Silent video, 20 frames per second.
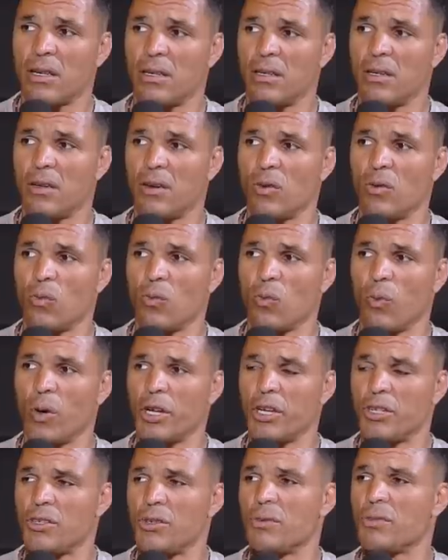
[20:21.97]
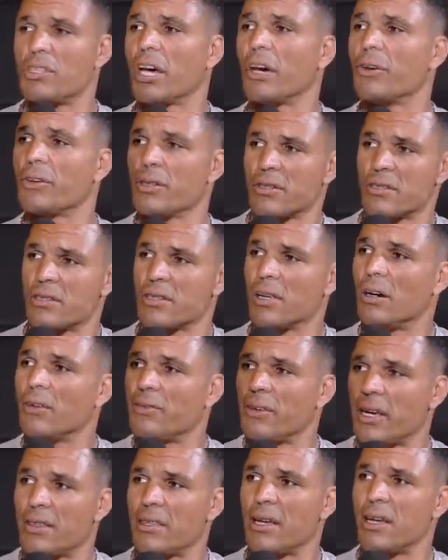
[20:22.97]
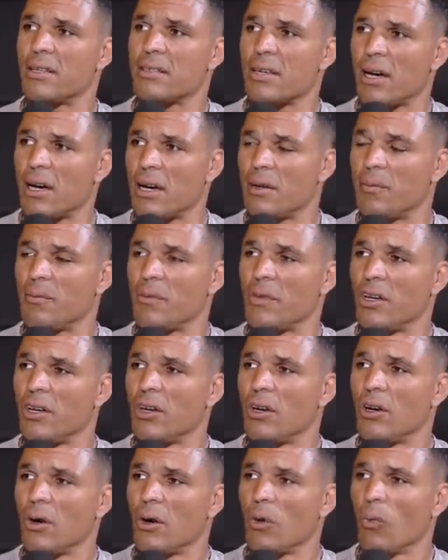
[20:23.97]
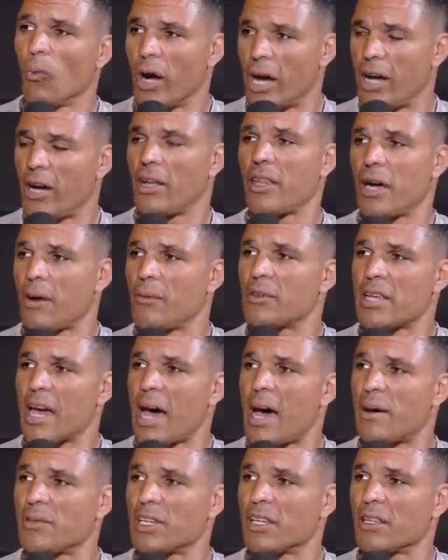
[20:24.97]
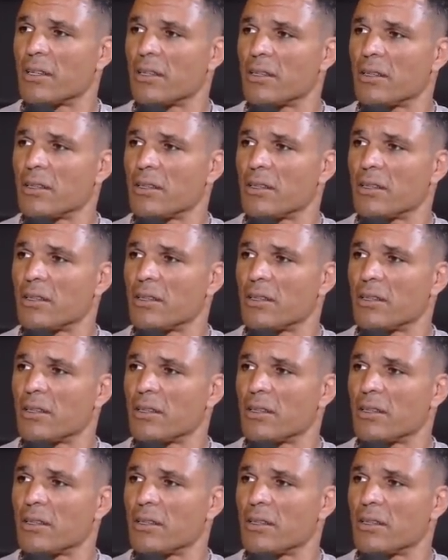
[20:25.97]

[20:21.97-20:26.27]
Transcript: And what did you tell yourself at that time while that was happening?